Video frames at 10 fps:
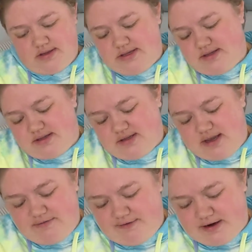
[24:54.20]
This is
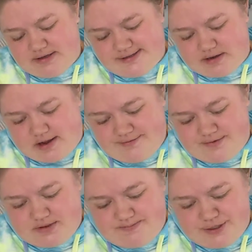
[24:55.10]
like fairly
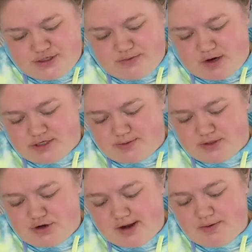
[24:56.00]
soft. Machine washable
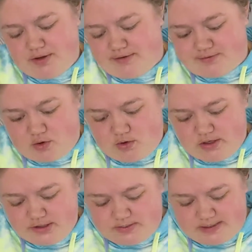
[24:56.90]
and dryable, of
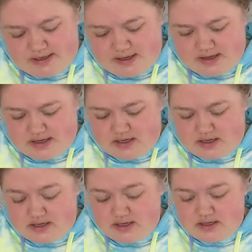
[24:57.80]
course,
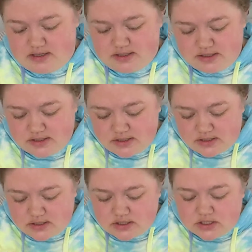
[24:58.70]

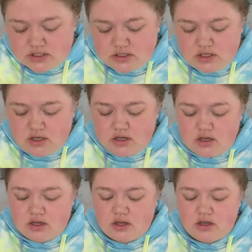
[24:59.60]
because
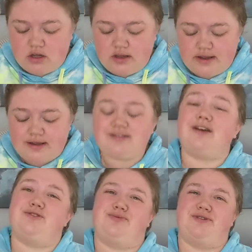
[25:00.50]
it's
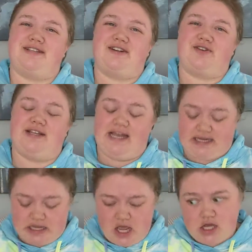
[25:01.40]
100% acrylic.
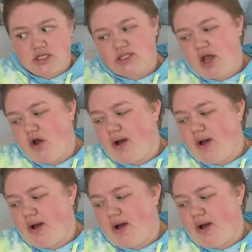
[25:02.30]
So